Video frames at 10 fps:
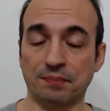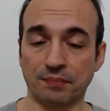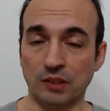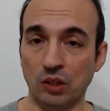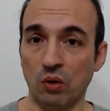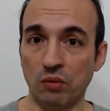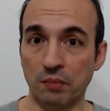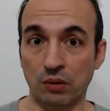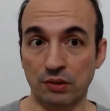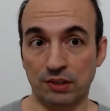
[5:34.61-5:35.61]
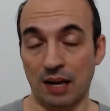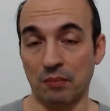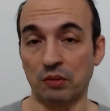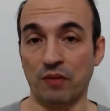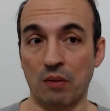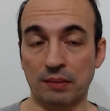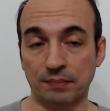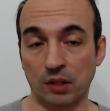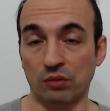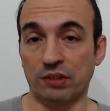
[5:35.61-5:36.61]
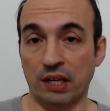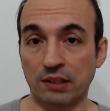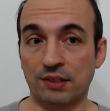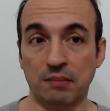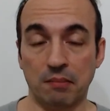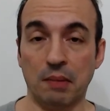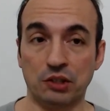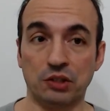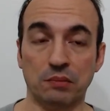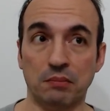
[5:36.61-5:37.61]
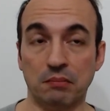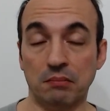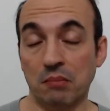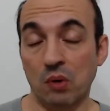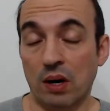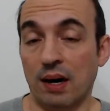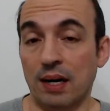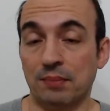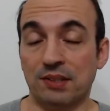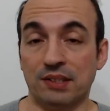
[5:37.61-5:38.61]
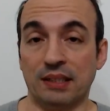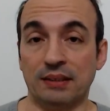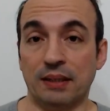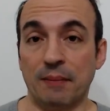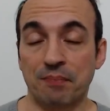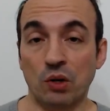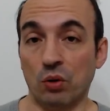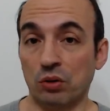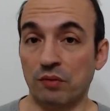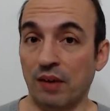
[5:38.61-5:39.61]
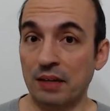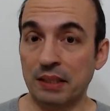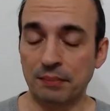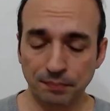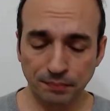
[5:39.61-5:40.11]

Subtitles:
low, because almond flour contains much more carbs than the oat fiber.